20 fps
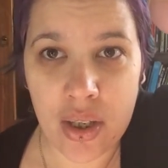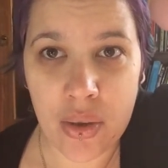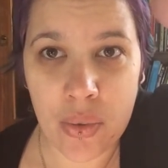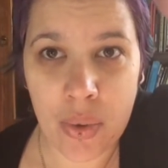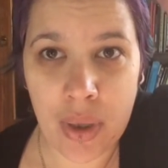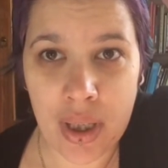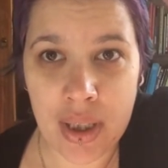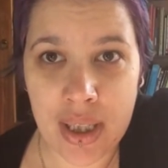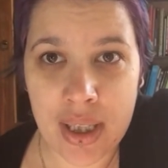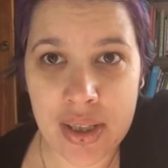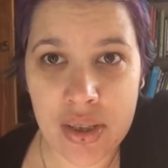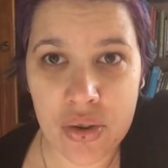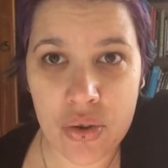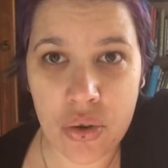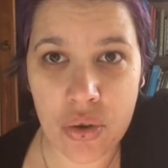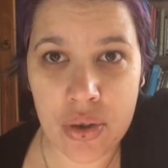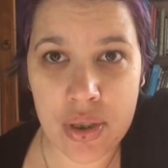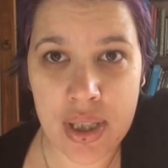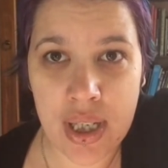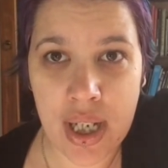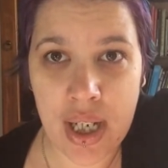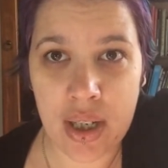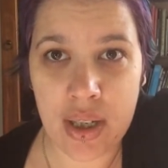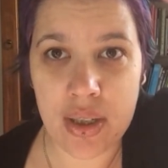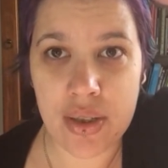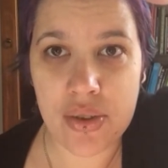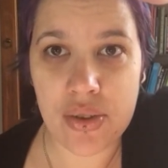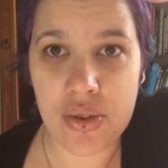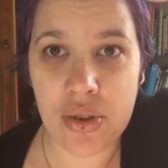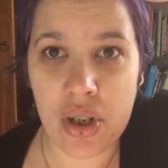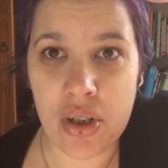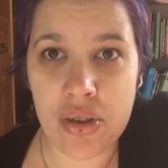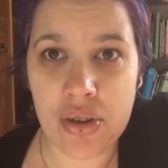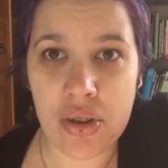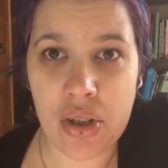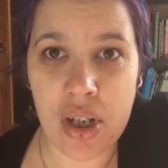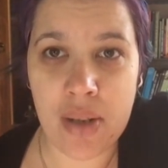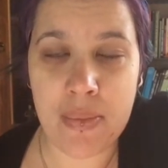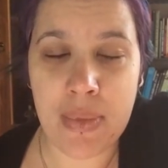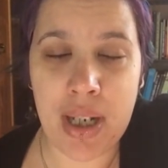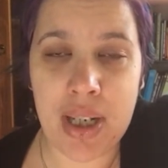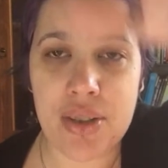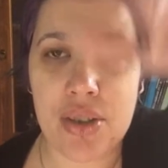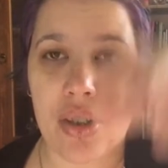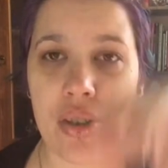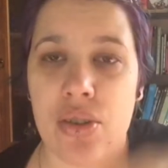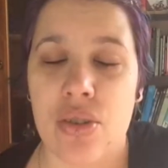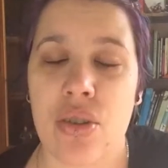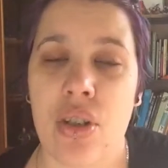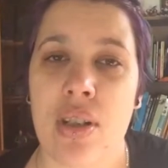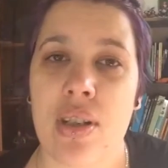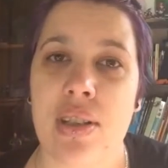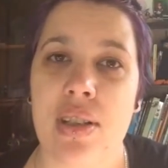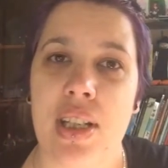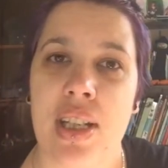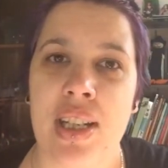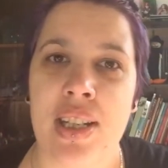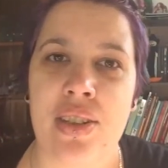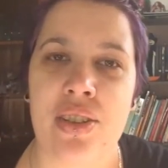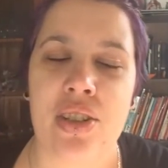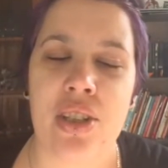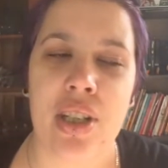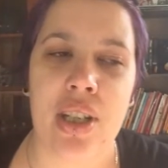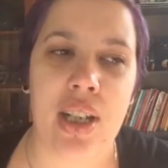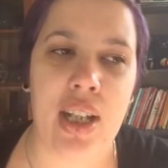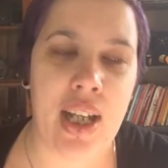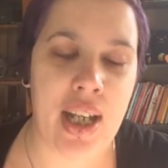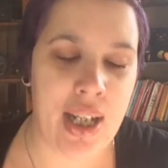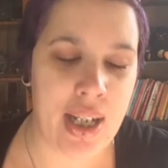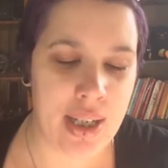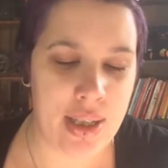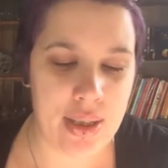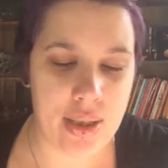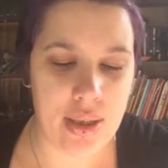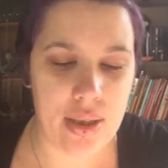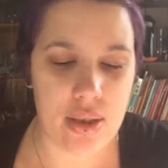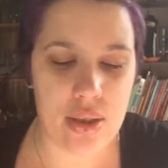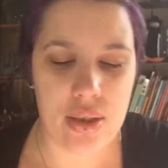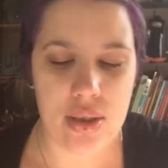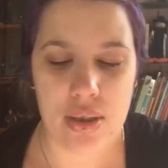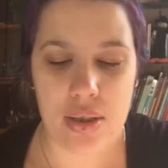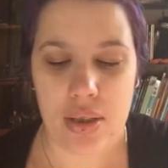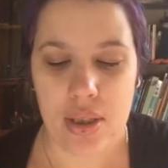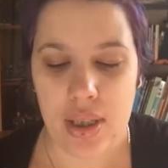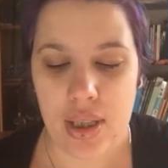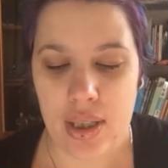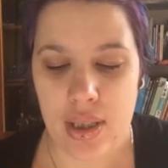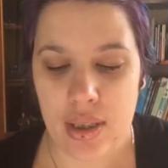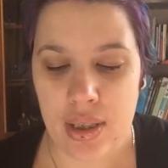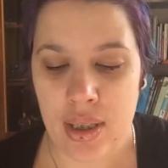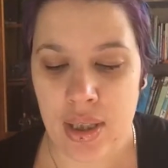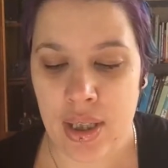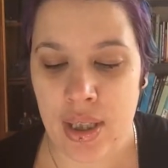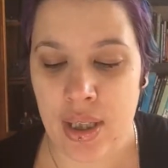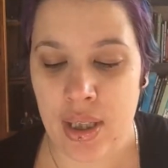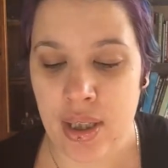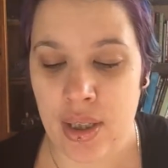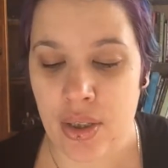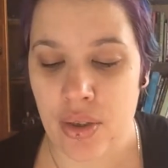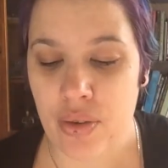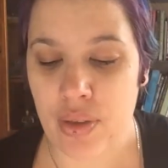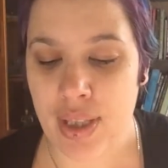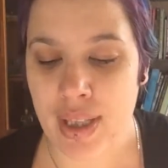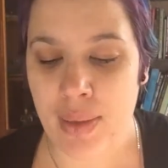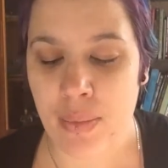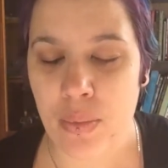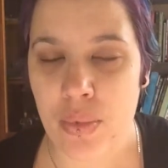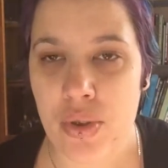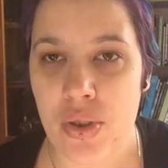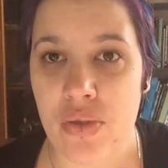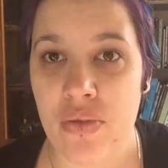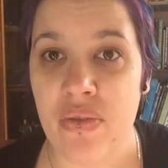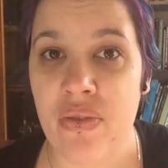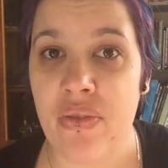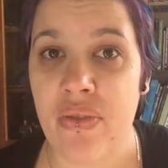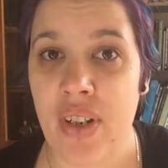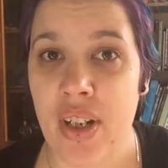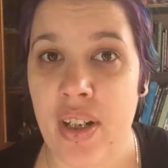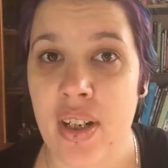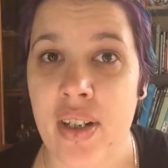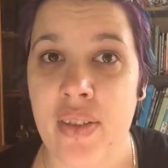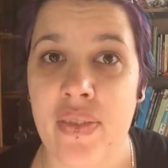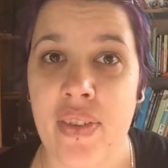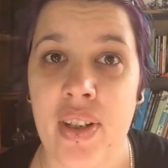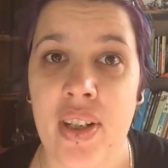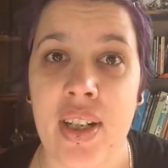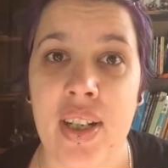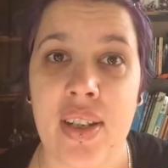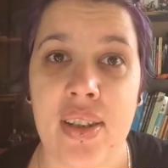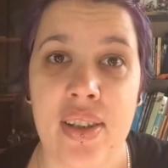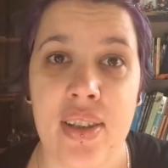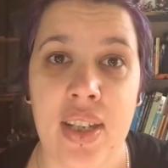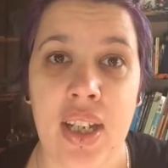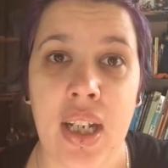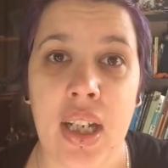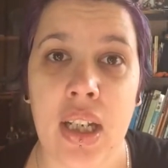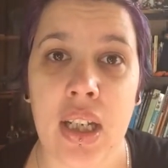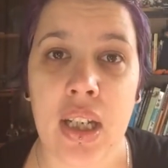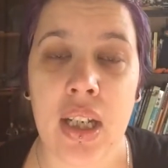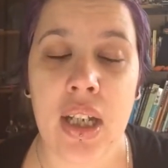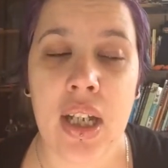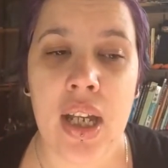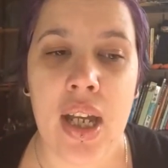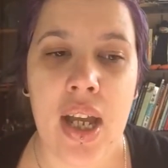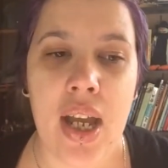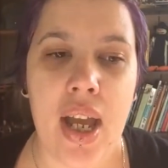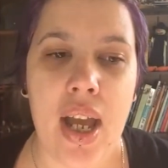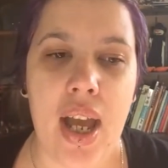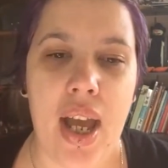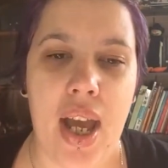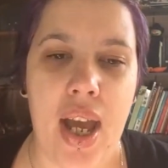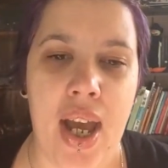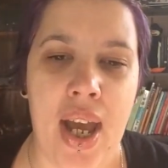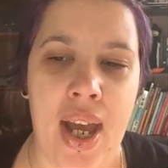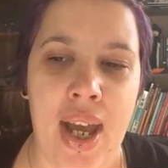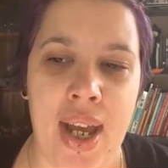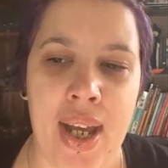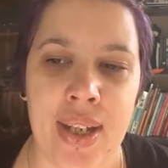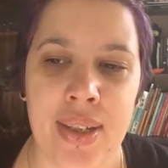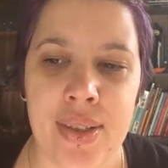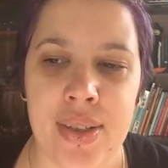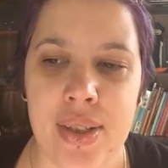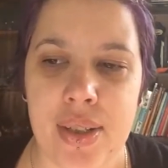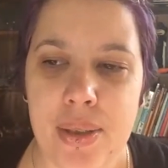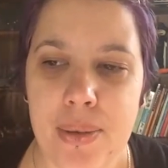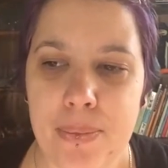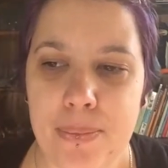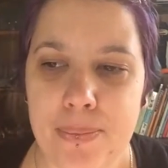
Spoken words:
Well, that's gone down so, so much. It's not as itchy, and the cream was very, very thick, and